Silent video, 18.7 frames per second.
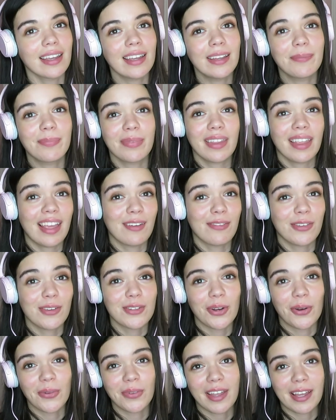it if you
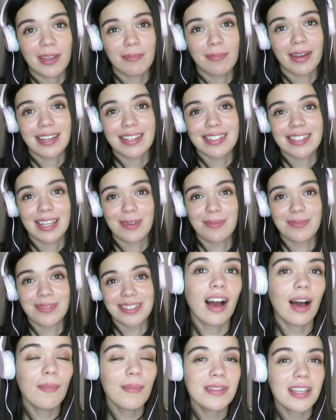don't like My Sims.
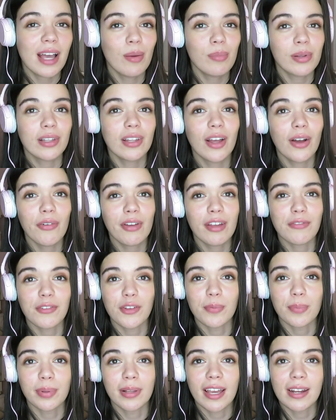Comment down below if
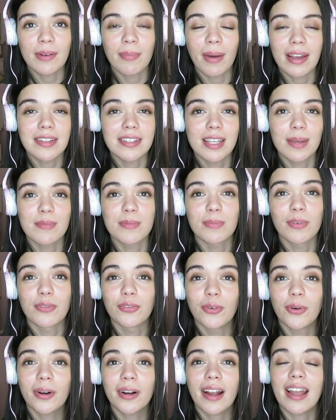you've played My Sims
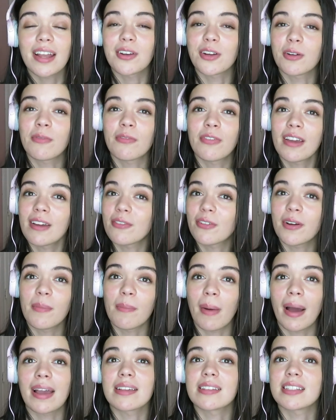before and your favorite
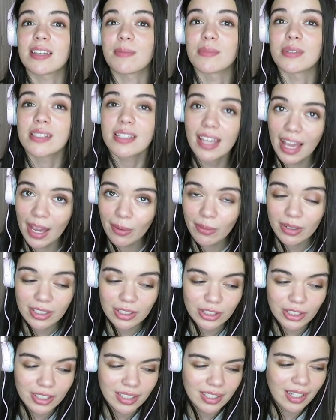My Sims
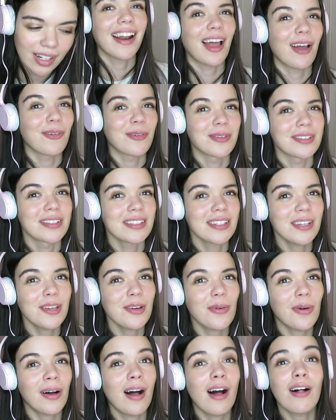character, and I will see
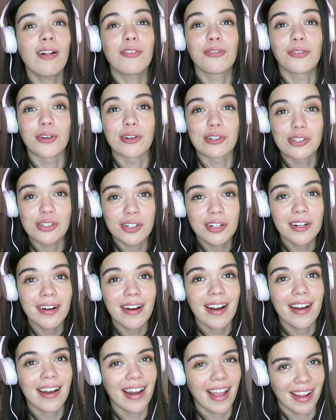you all for
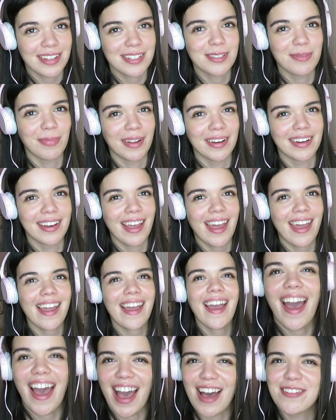sure next
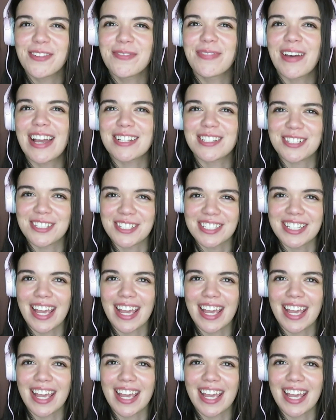Monday. Have a magical